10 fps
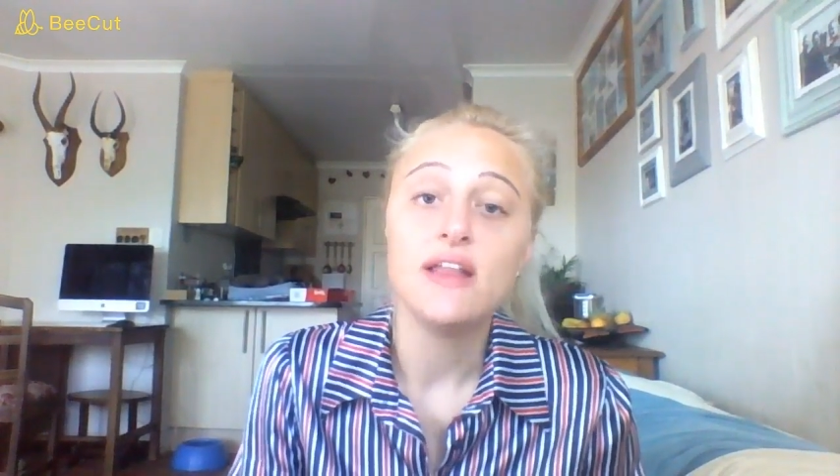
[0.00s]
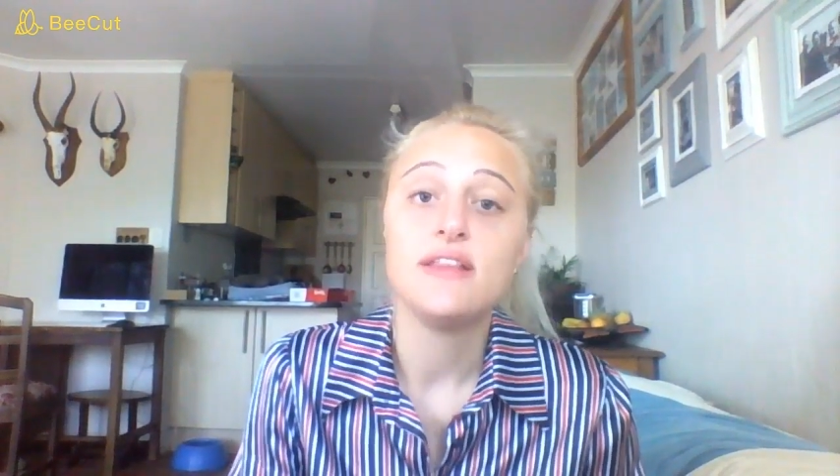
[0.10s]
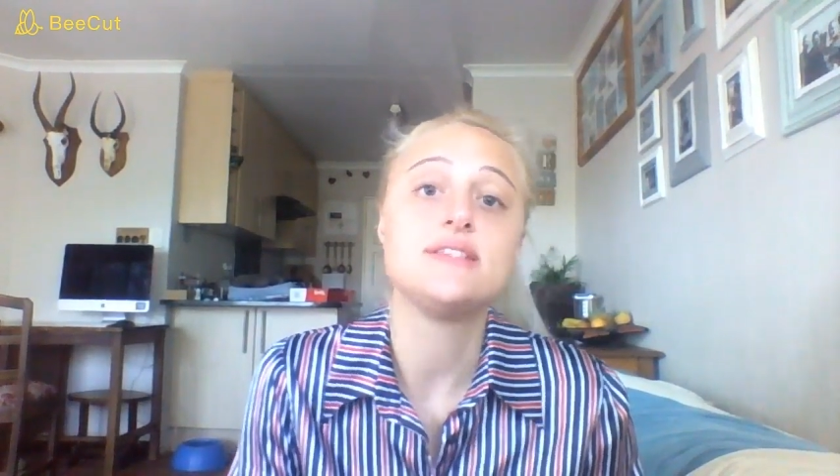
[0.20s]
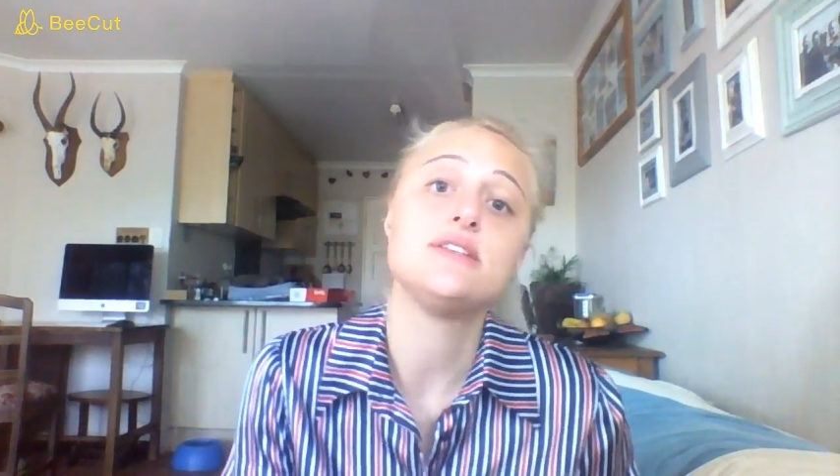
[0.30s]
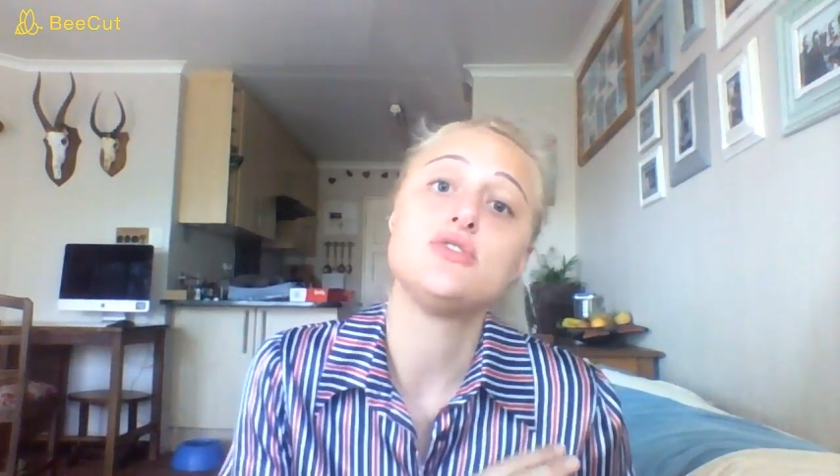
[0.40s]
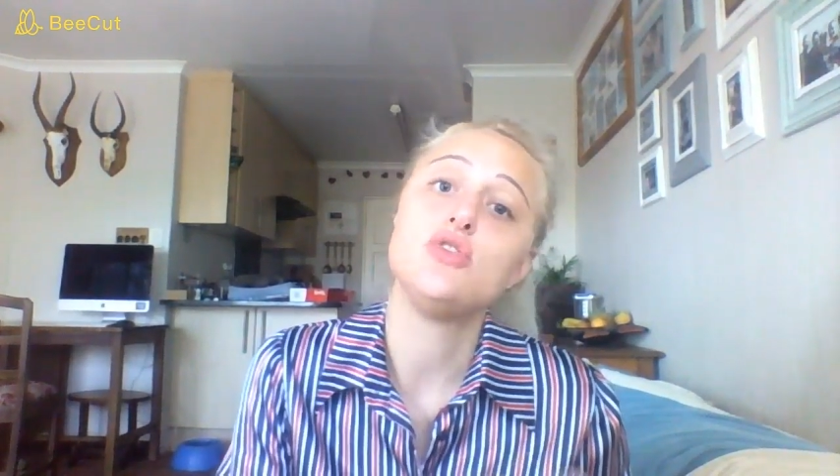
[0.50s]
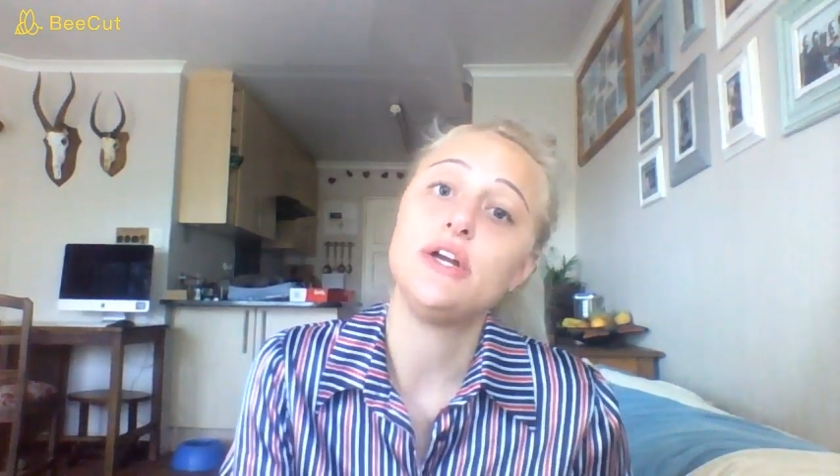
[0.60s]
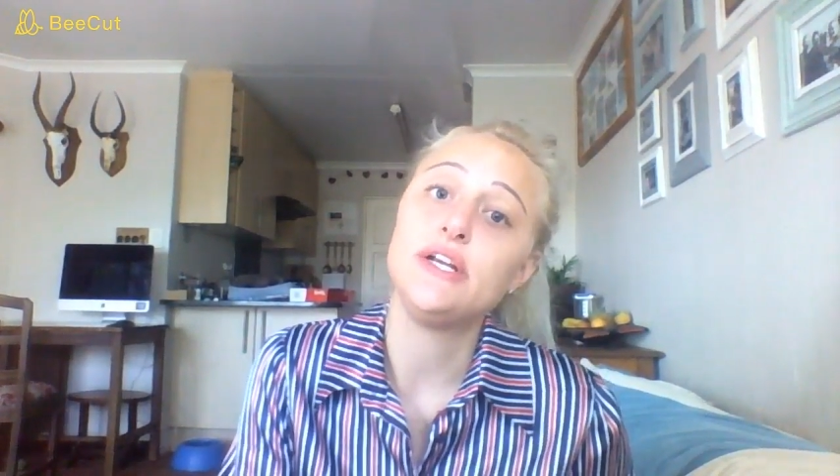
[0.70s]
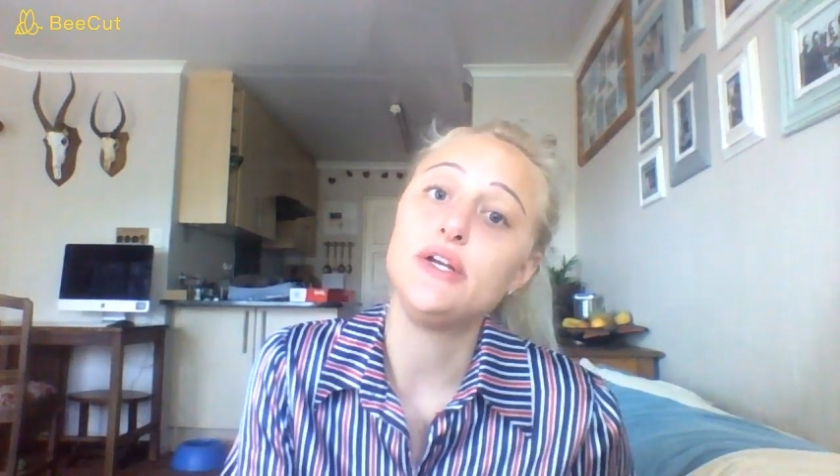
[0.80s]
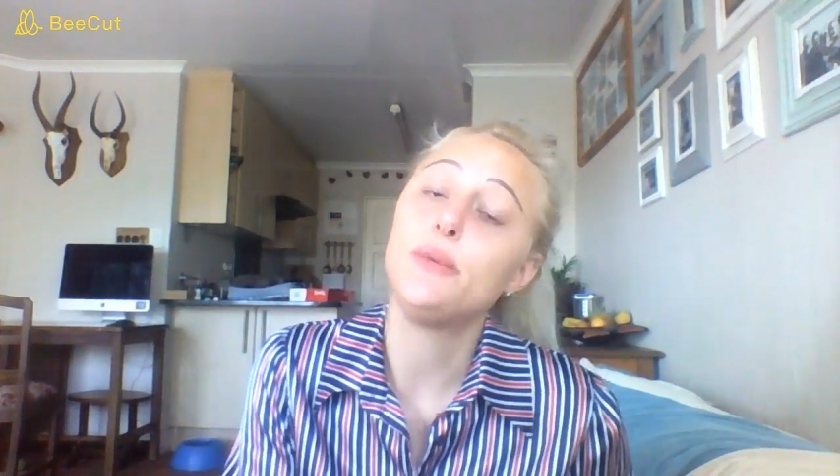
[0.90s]
This is
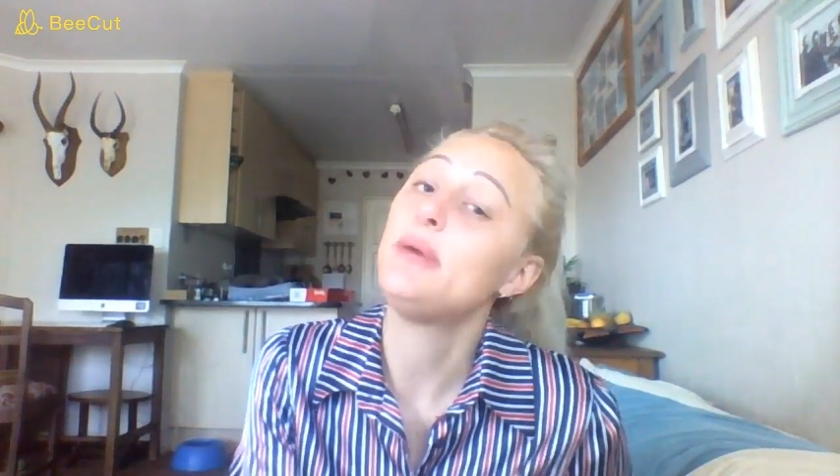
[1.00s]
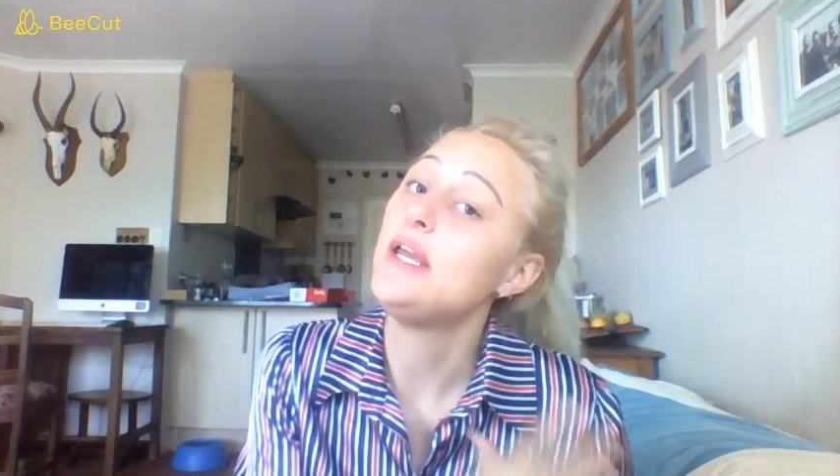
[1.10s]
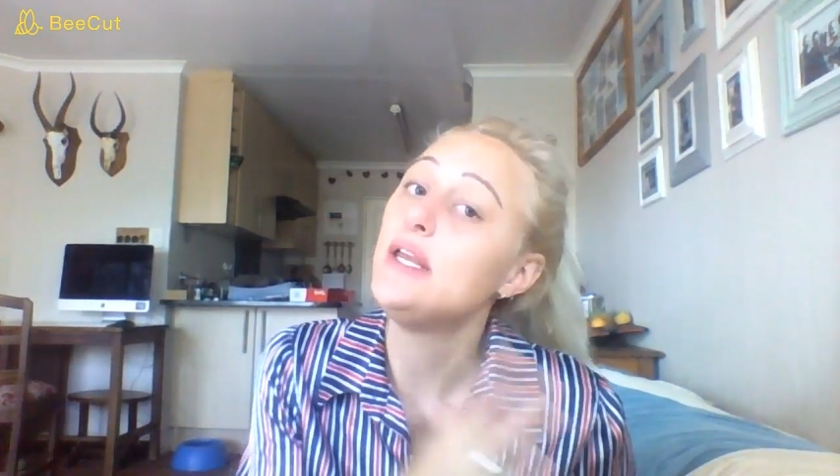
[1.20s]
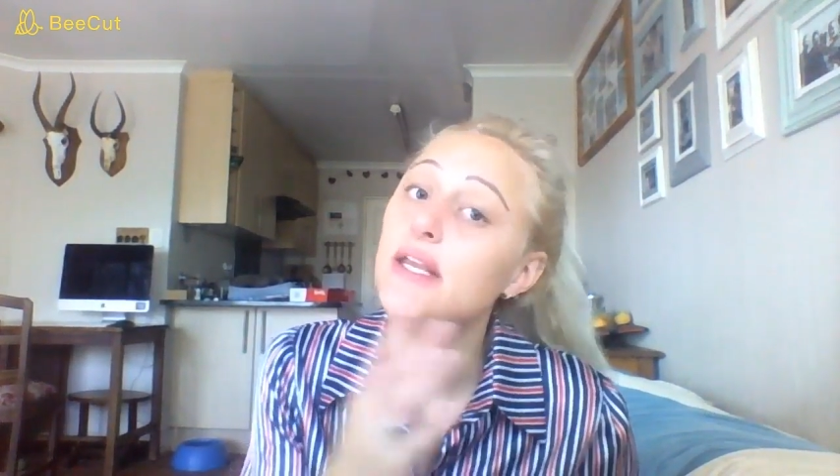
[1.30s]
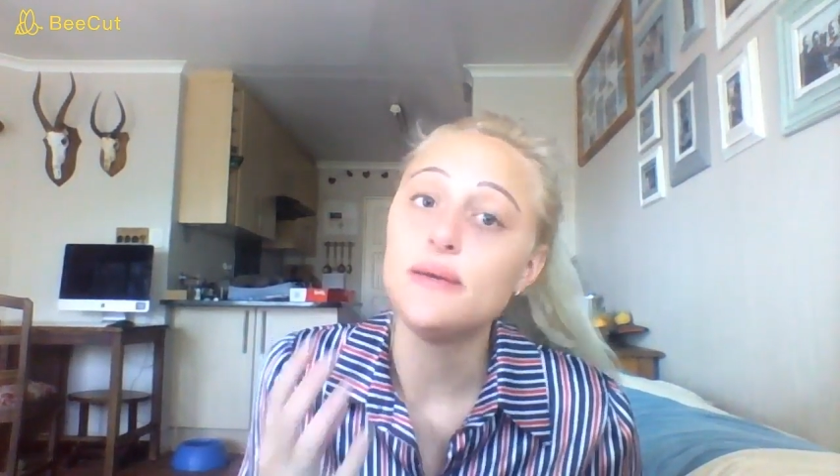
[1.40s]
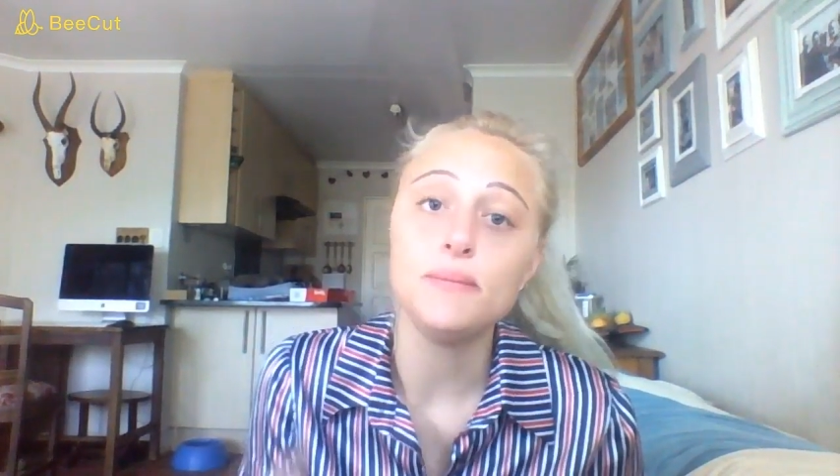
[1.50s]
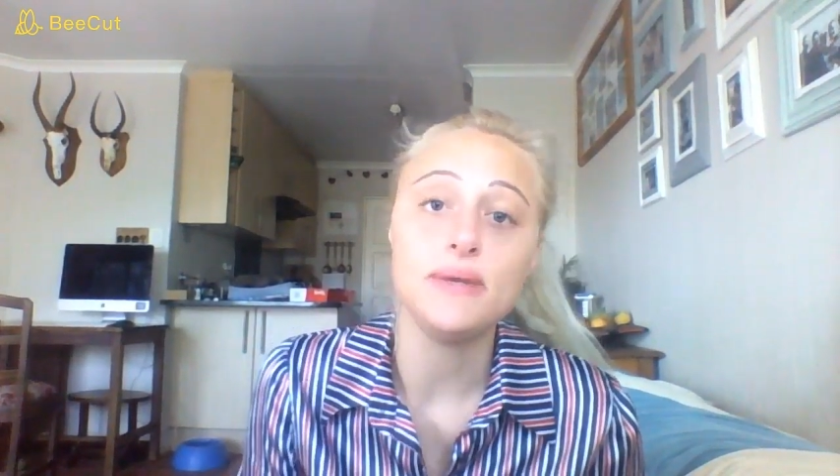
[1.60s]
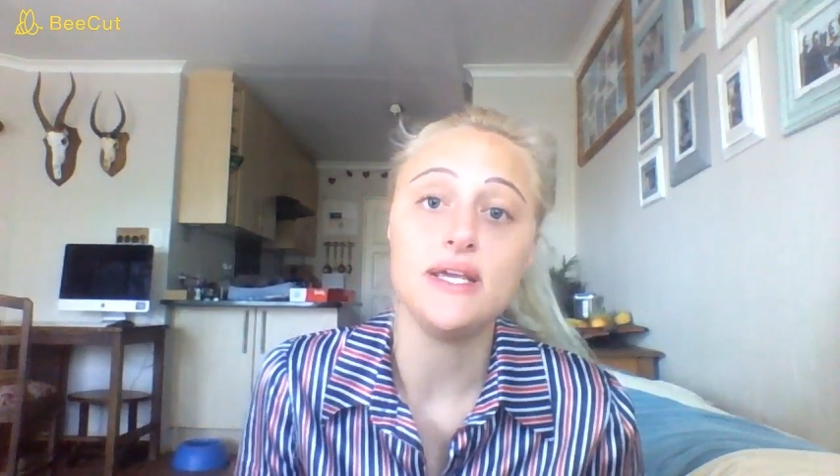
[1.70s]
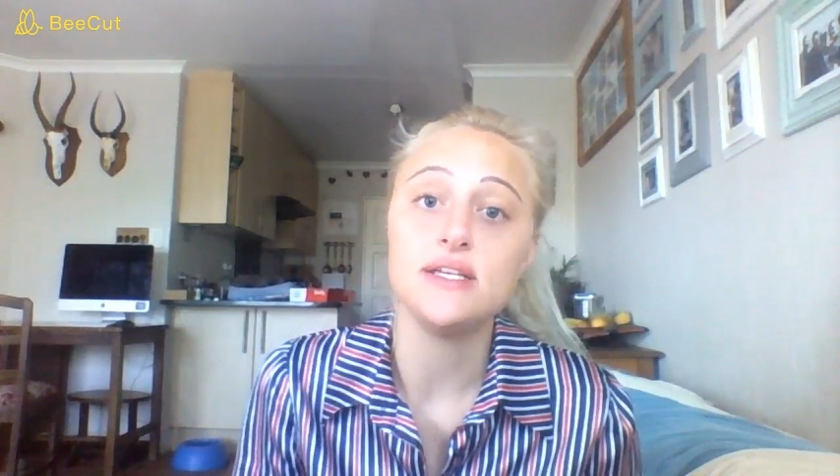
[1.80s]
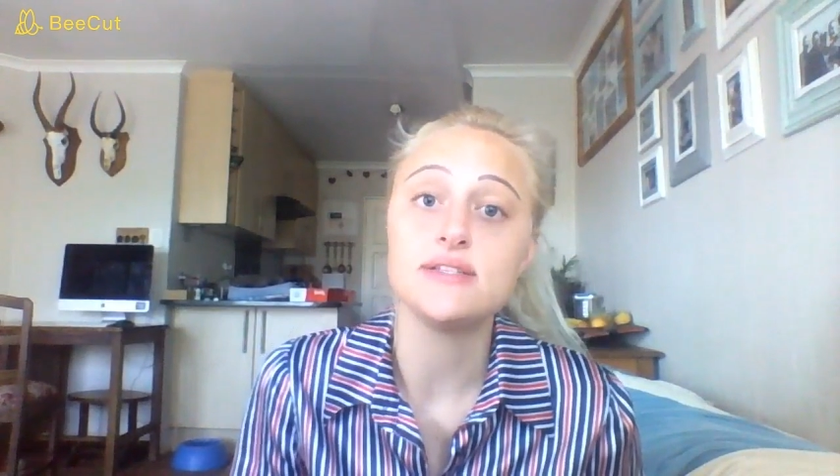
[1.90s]
not an opinion
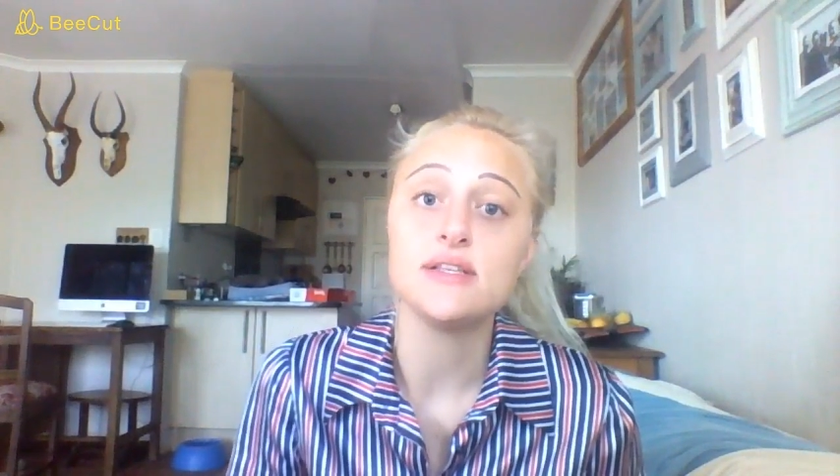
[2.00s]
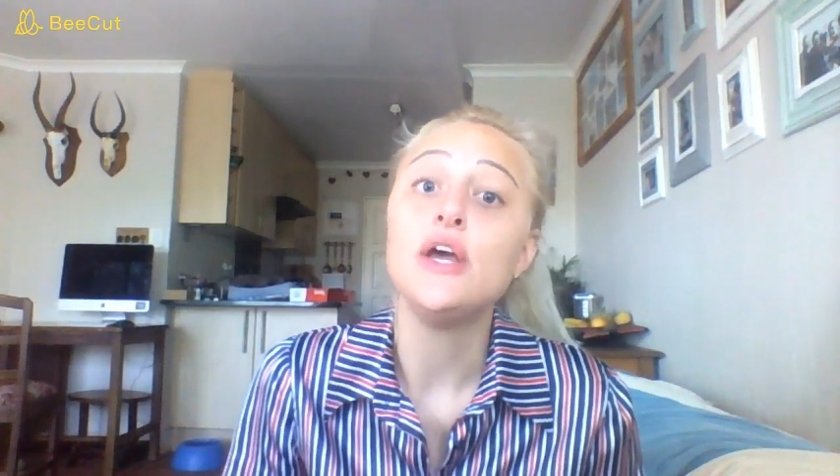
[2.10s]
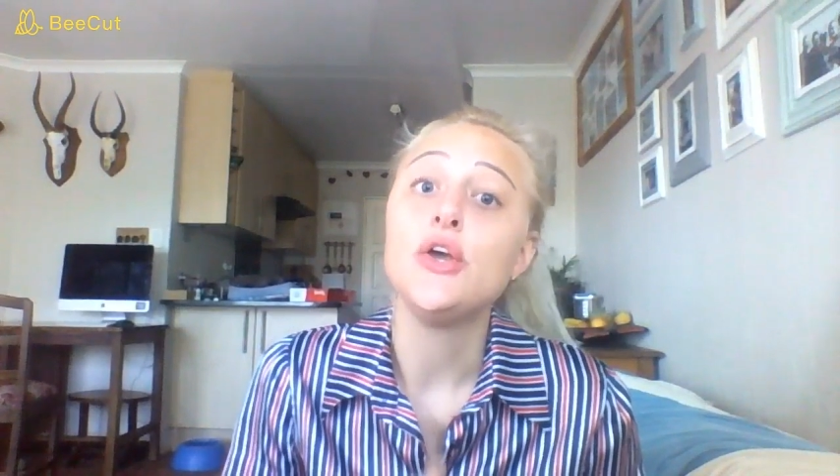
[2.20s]
piece.